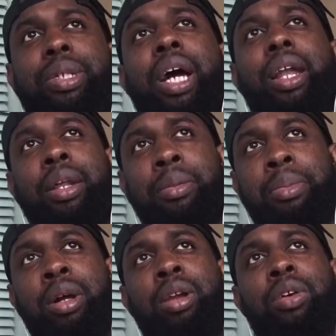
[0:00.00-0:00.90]
kind of in the
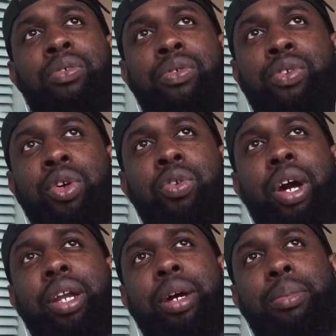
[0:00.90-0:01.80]
middle of review
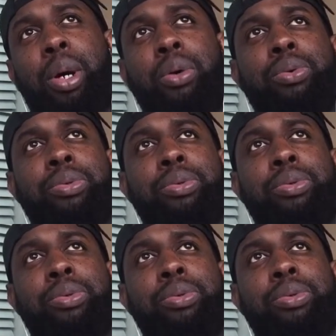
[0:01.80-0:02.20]
right now, bro.